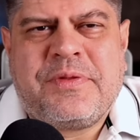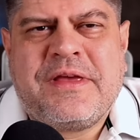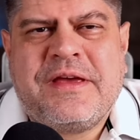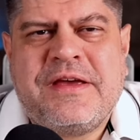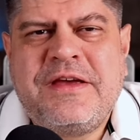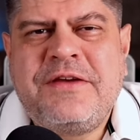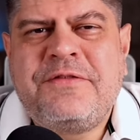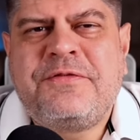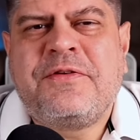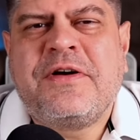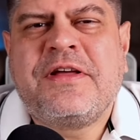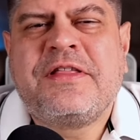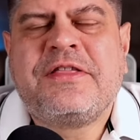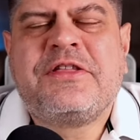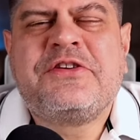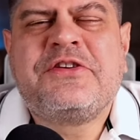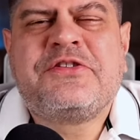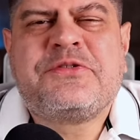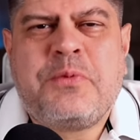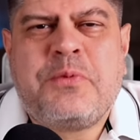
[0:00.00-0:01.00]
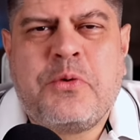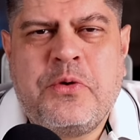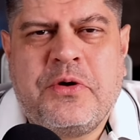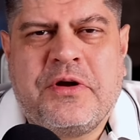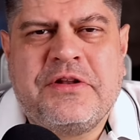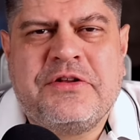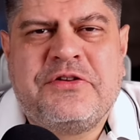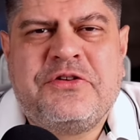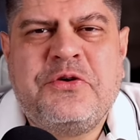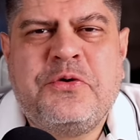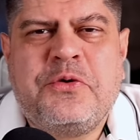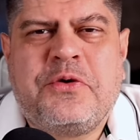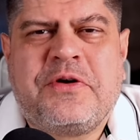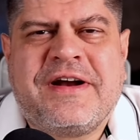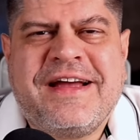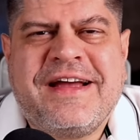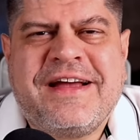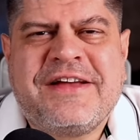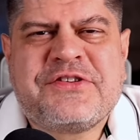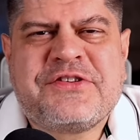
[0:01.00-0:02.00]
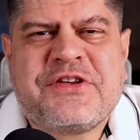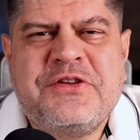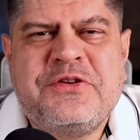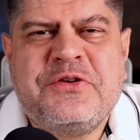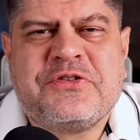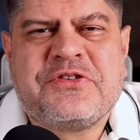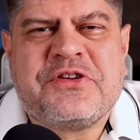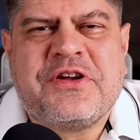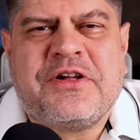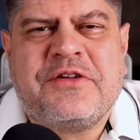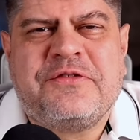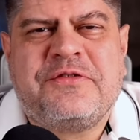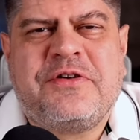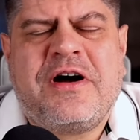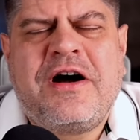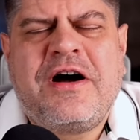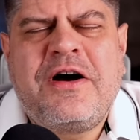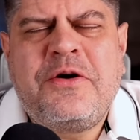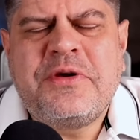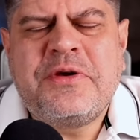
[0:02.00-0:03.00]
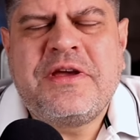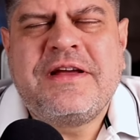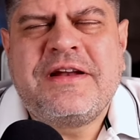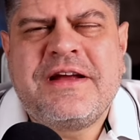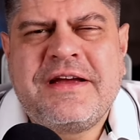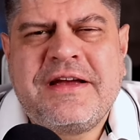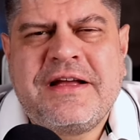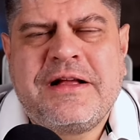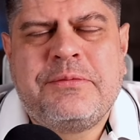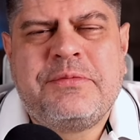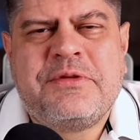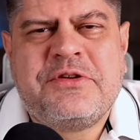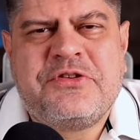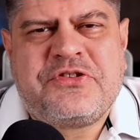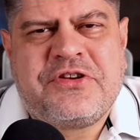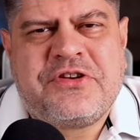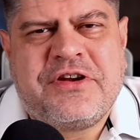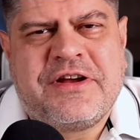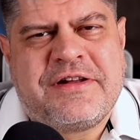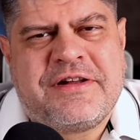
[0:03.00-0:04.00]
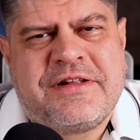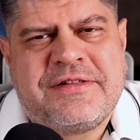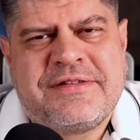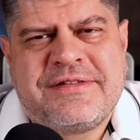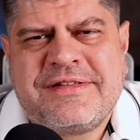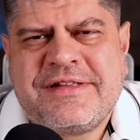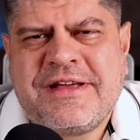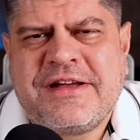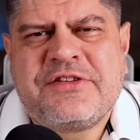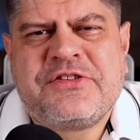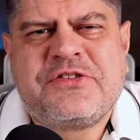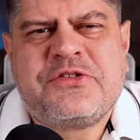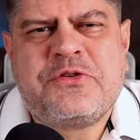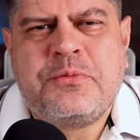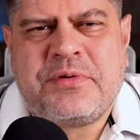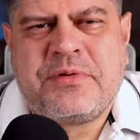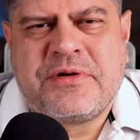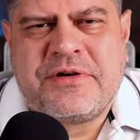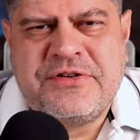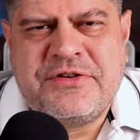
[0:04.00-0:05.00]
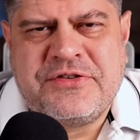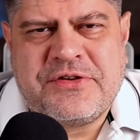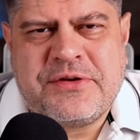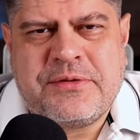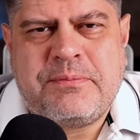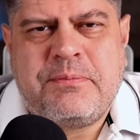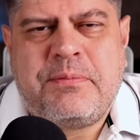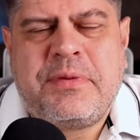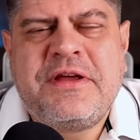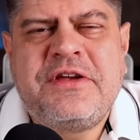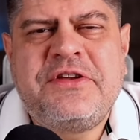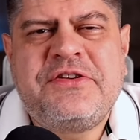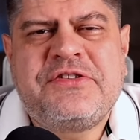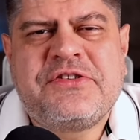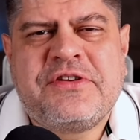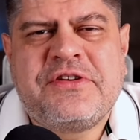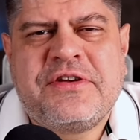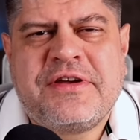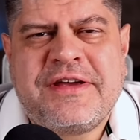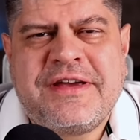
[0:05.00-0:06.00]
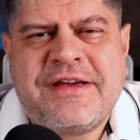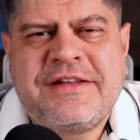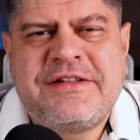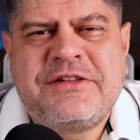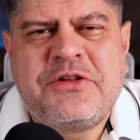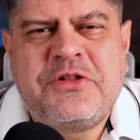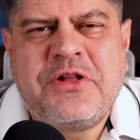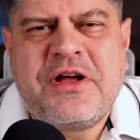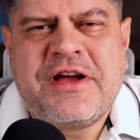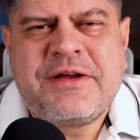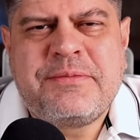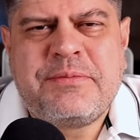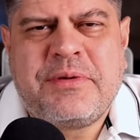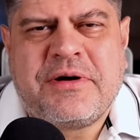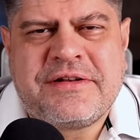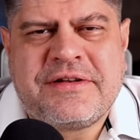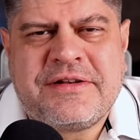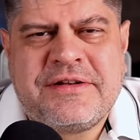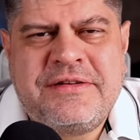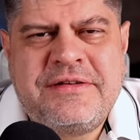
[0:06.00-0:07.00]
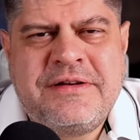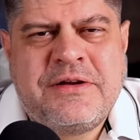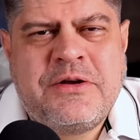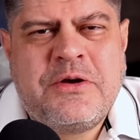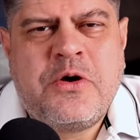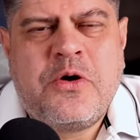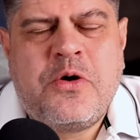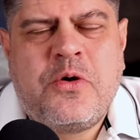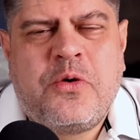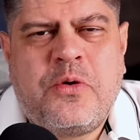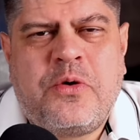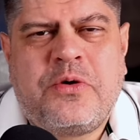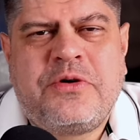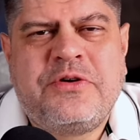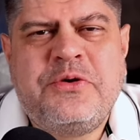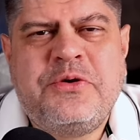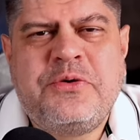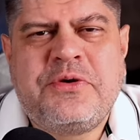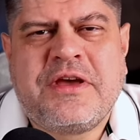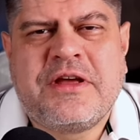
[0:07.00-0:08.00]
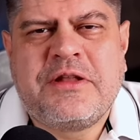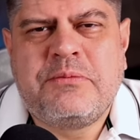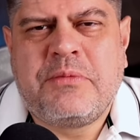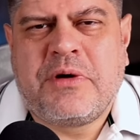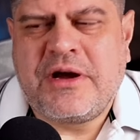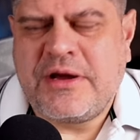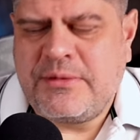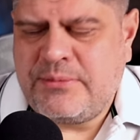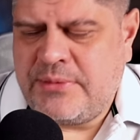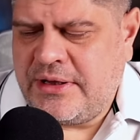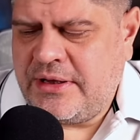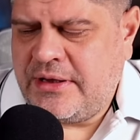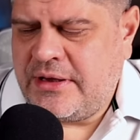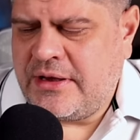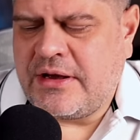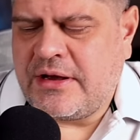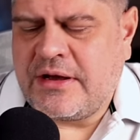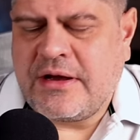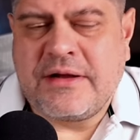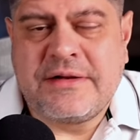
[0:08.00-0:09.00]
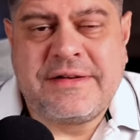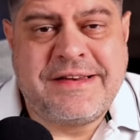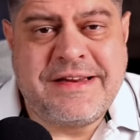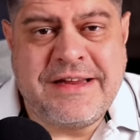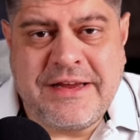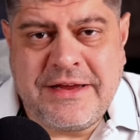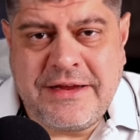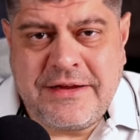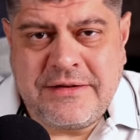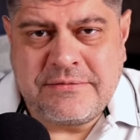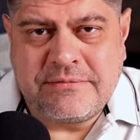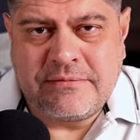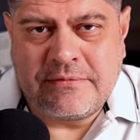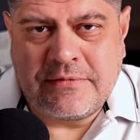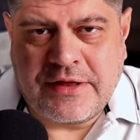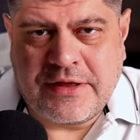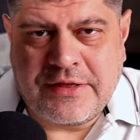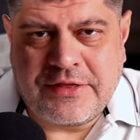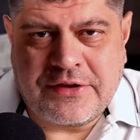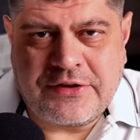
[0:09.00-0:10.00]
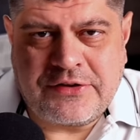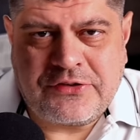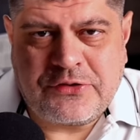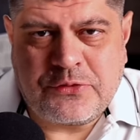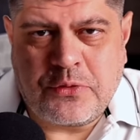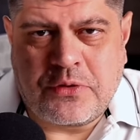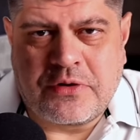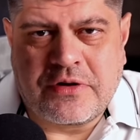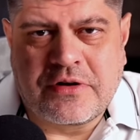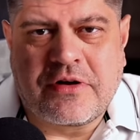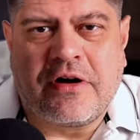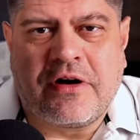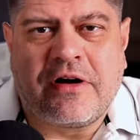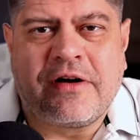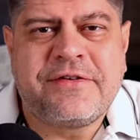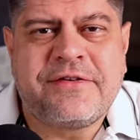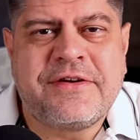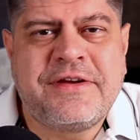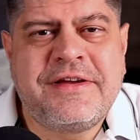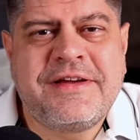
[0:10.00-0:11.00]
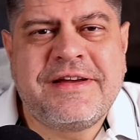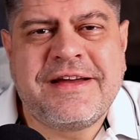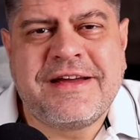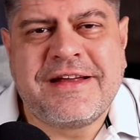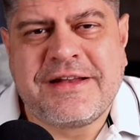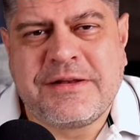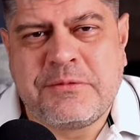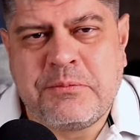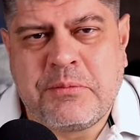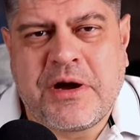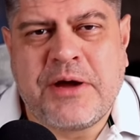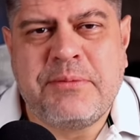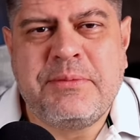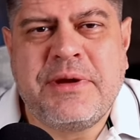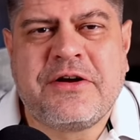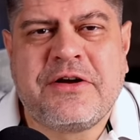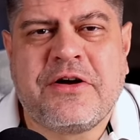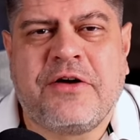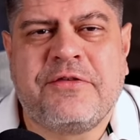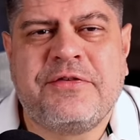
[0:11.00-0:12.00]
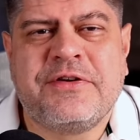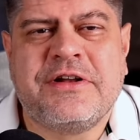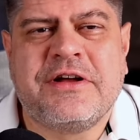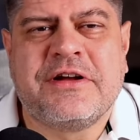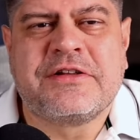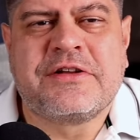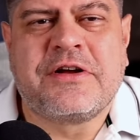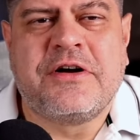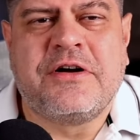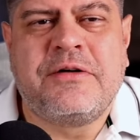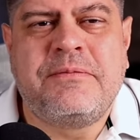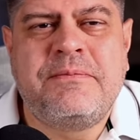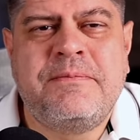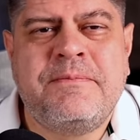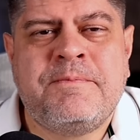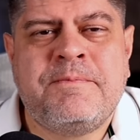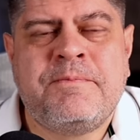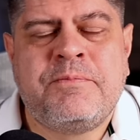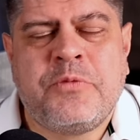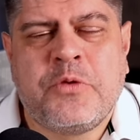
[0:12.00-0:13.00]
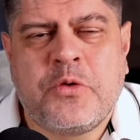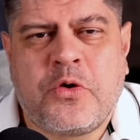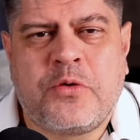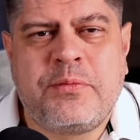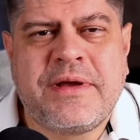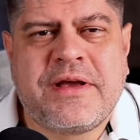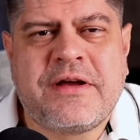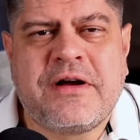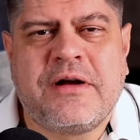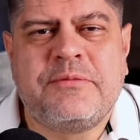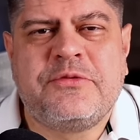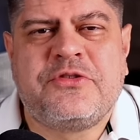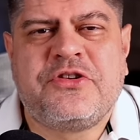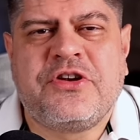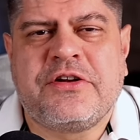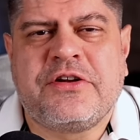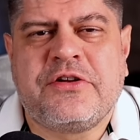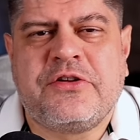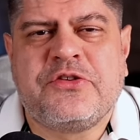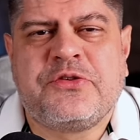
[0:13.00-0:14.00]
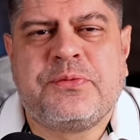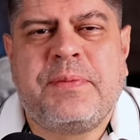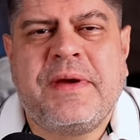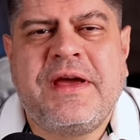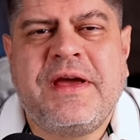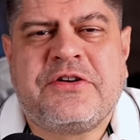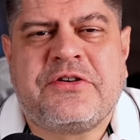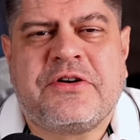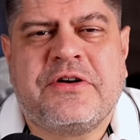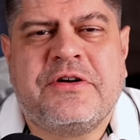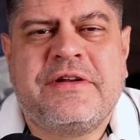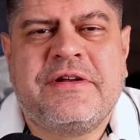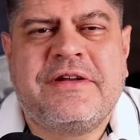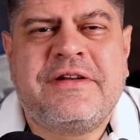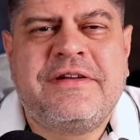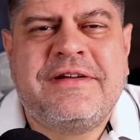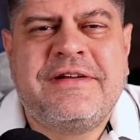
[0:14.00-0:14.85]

If at this point you are asking yourself, how can I help this channel? That's super easy. Please hit the like button, or you can buy me a tea like this or coffee at buymeacoffee.com or become channel's patron